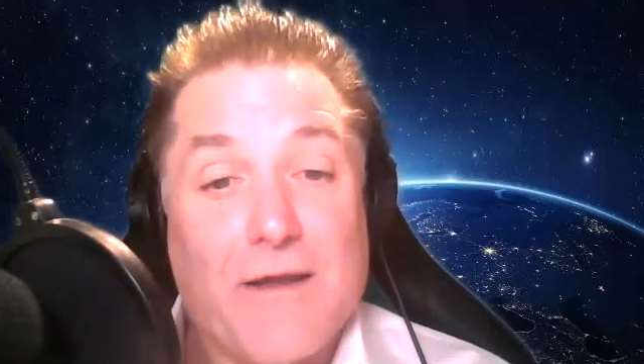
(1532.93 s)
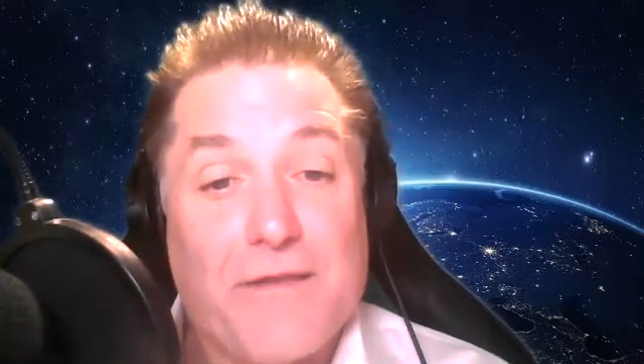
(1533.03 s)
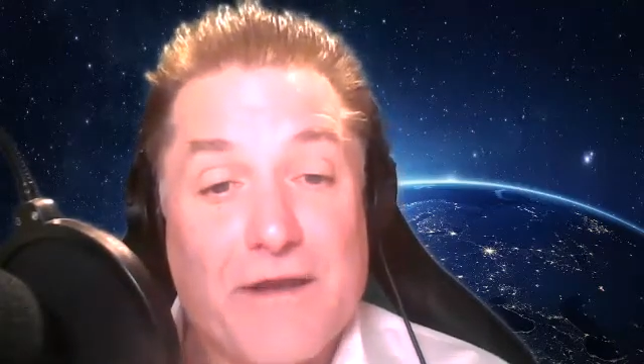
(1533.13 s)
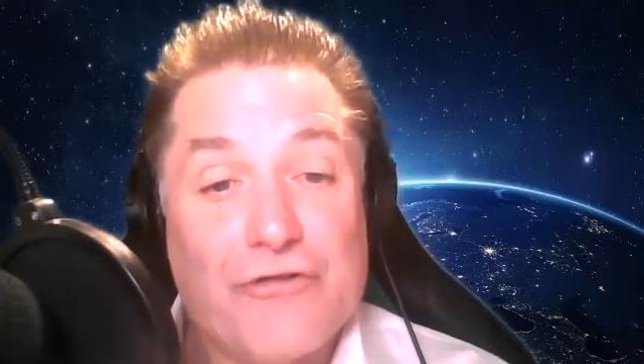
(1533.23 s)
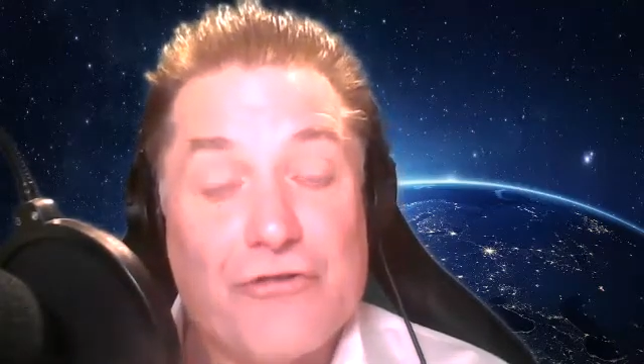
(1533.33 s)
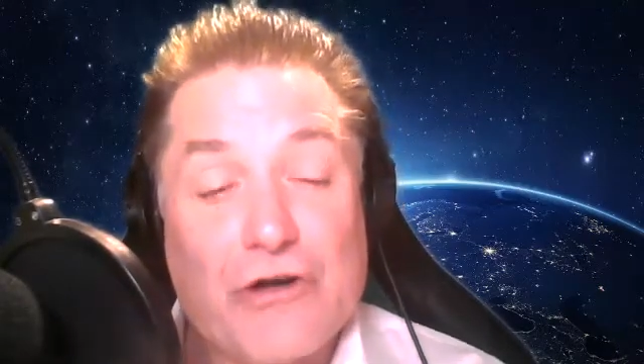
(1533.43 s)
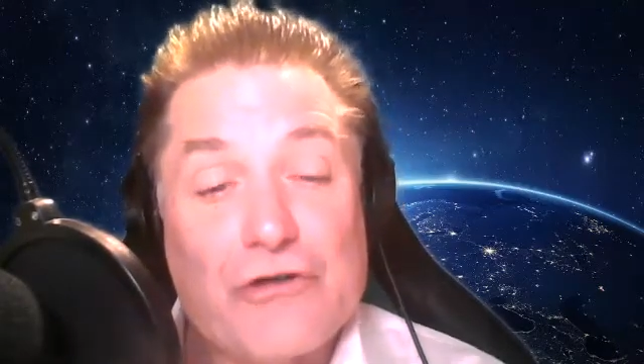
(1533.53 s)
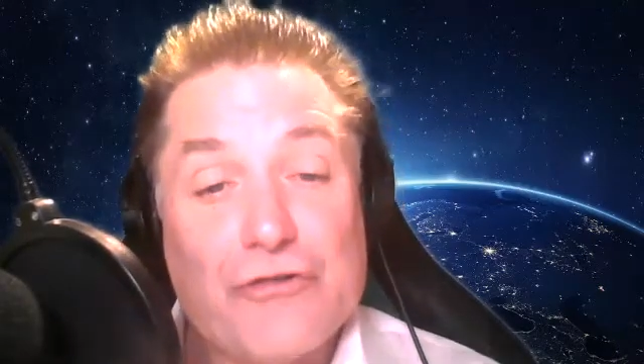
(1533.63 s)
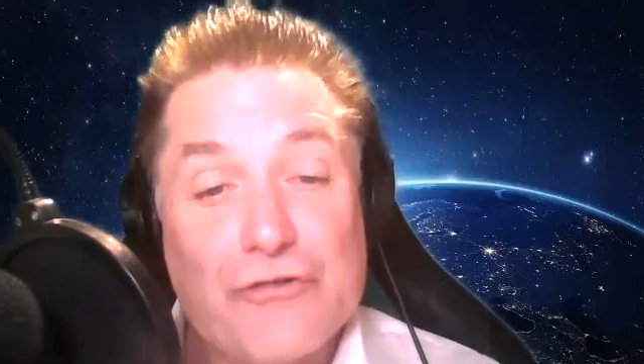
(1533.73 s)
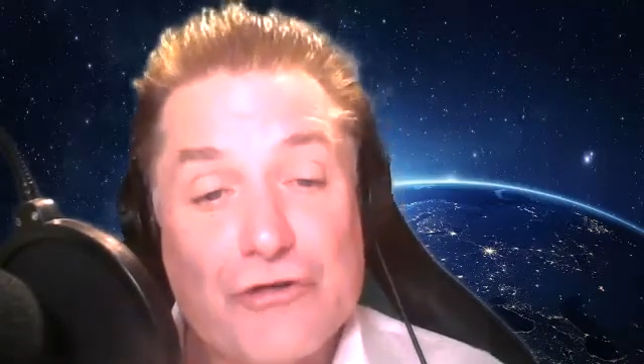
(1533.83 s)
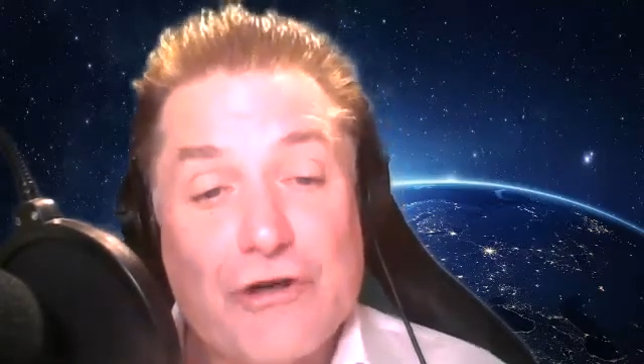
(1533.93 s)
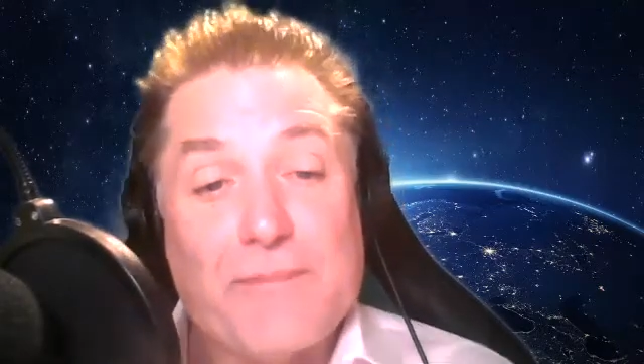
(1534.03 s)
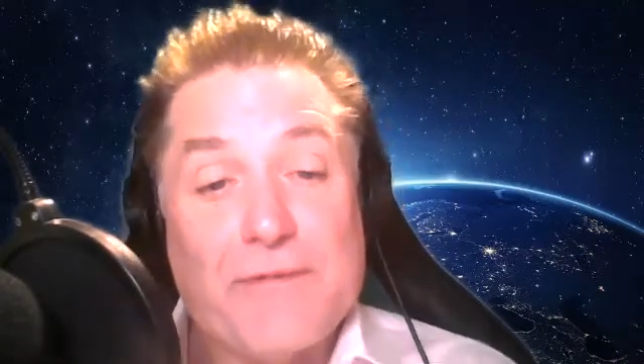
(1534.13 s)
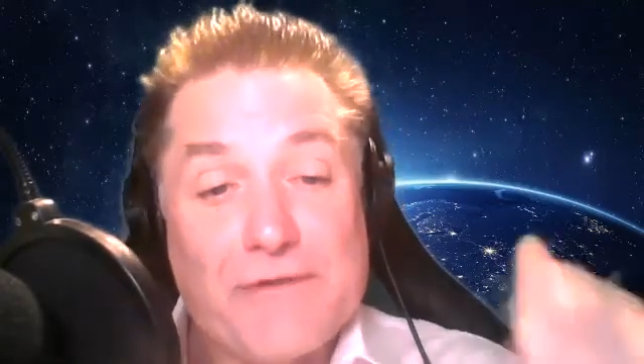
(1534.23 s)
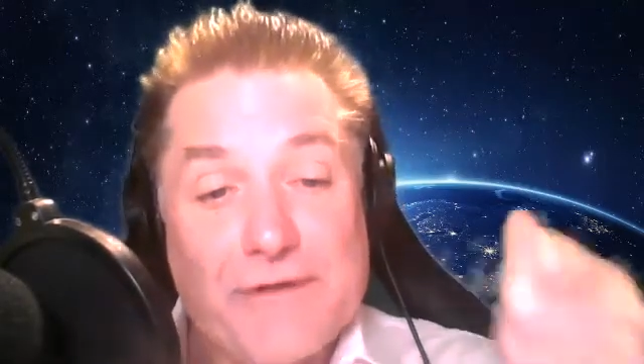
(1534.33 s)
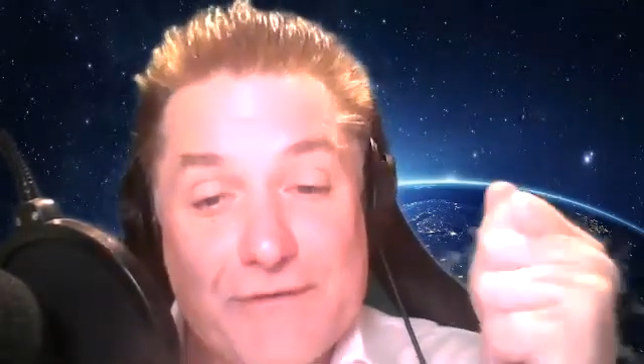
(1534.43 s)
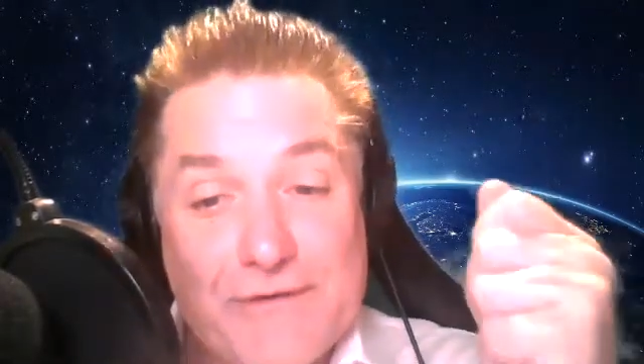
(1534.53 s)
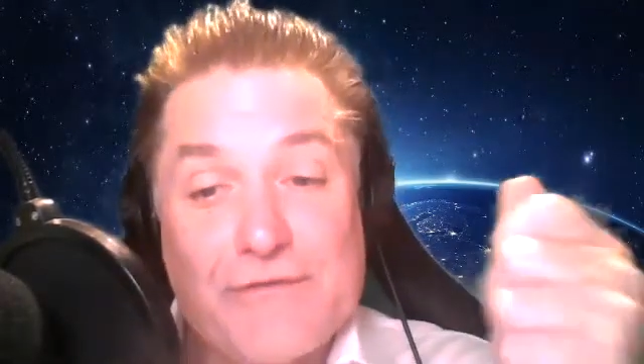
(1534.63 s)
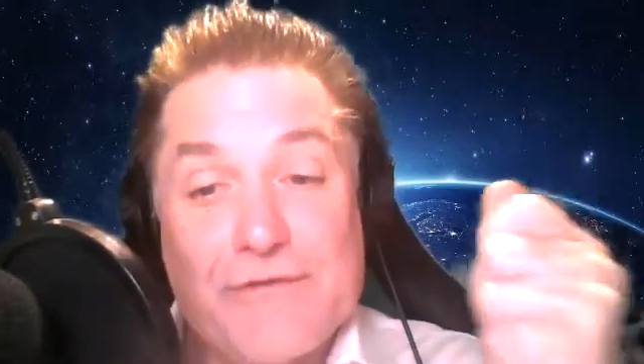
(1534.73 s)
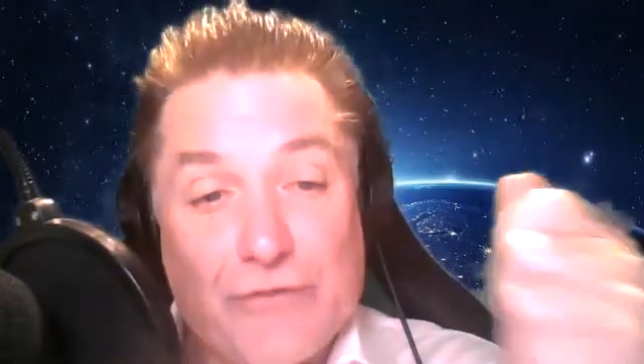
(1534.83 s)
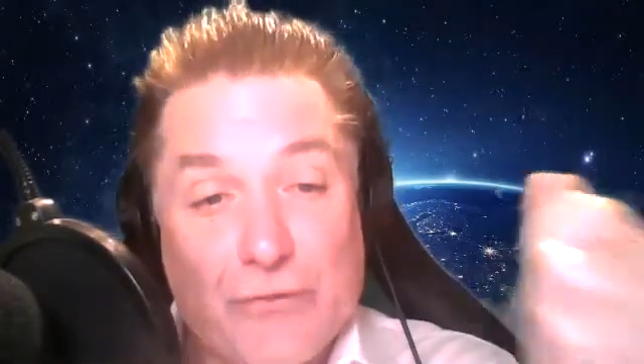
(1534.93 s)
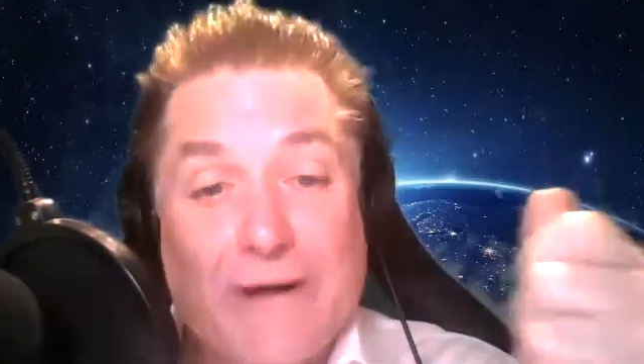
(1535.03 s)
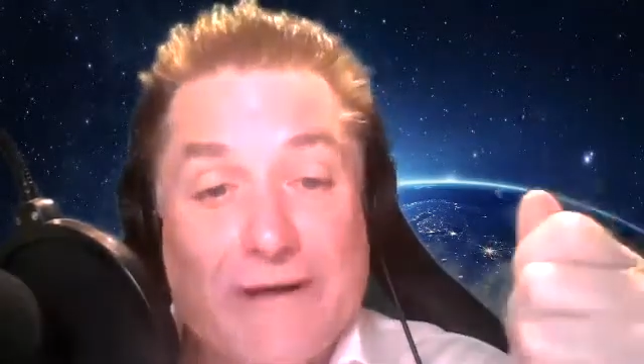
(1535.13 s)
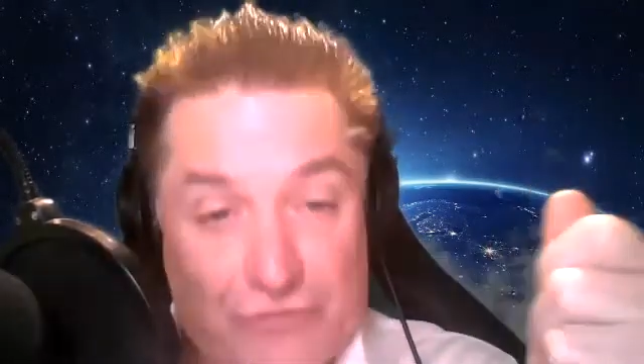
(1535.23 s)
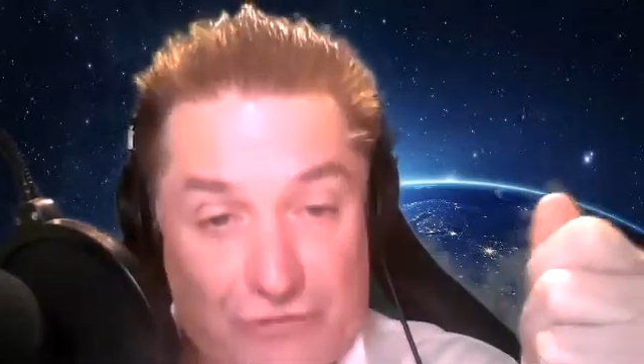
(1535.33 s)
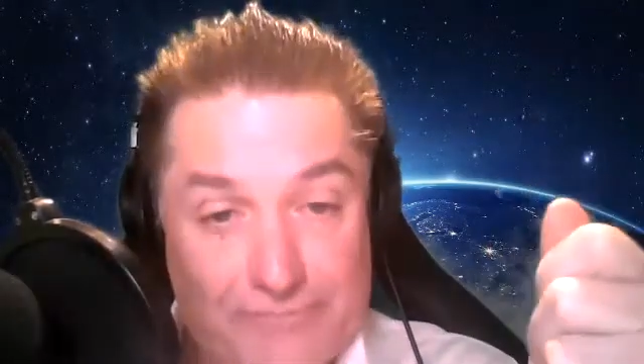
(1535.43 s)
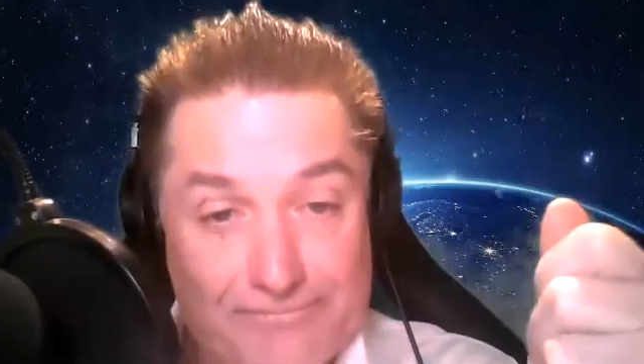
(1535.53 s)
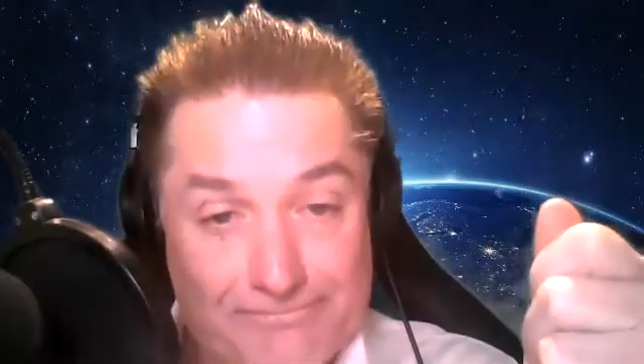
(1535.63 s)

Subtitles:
the instructor stood up and said, "This is a wrench.